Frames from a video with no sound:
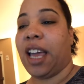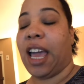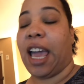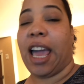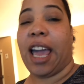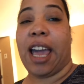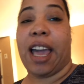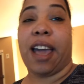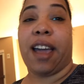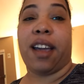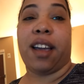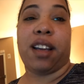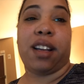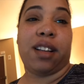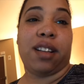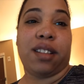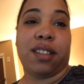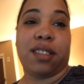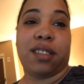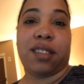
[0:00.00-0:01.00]

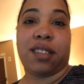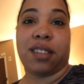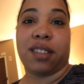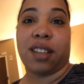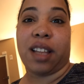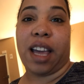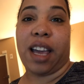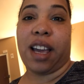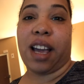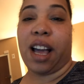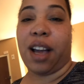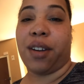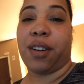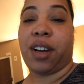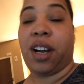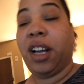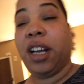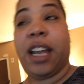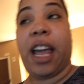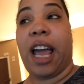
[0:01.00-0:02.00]
and like
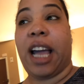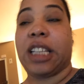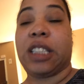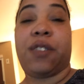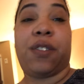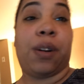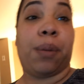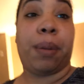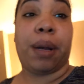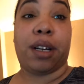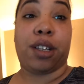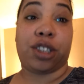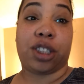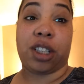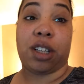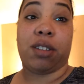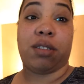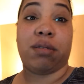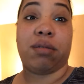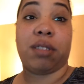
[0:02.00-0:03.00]
couldn't ask for a better
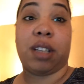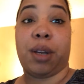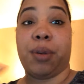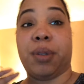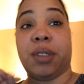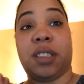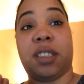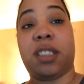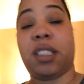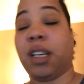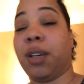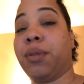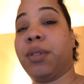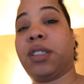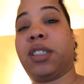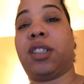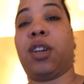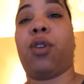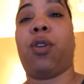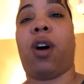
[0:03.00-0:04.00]
show. It was it was
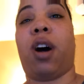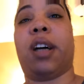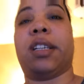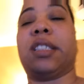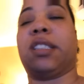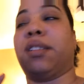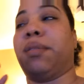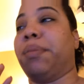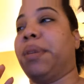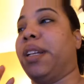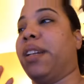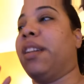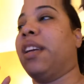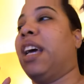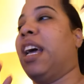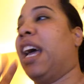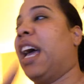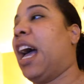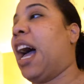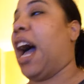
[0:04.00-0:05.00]
so awesome and
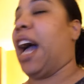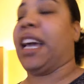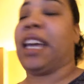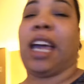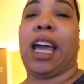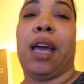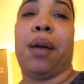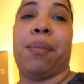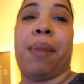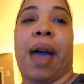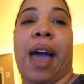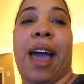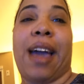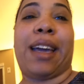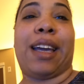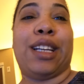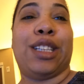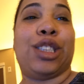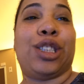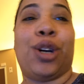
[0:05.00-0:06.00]
I came
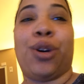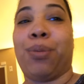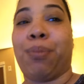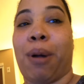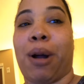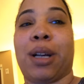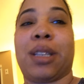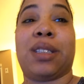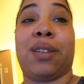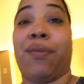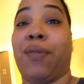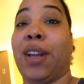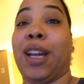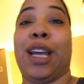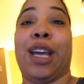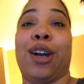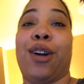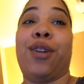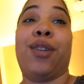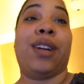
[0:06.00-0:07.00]
back and showed Mark some
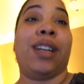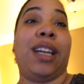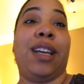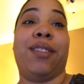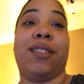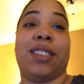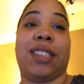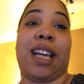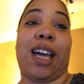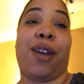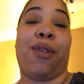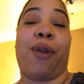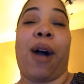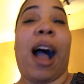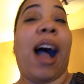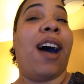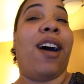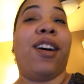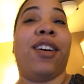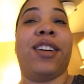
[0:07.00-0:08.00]
video and he was like,
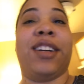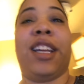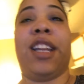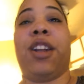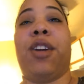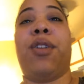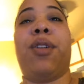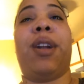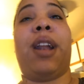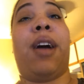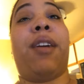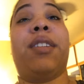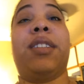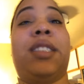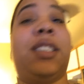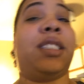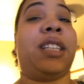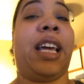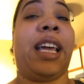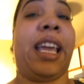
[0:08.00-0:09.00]
"Wow," you know, and I was
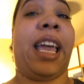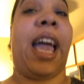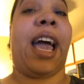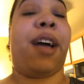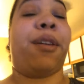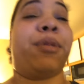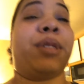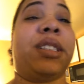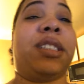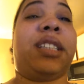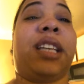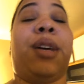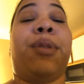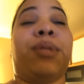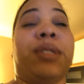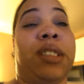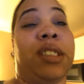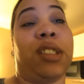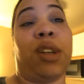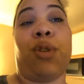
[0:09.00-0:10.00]
just like, "Yeah, it was it
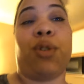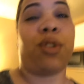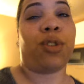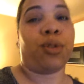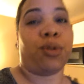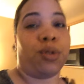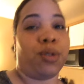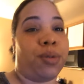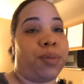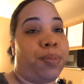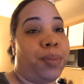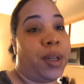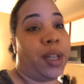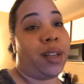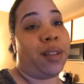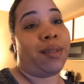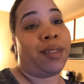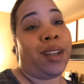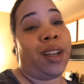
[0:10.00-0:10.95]
was so cool." But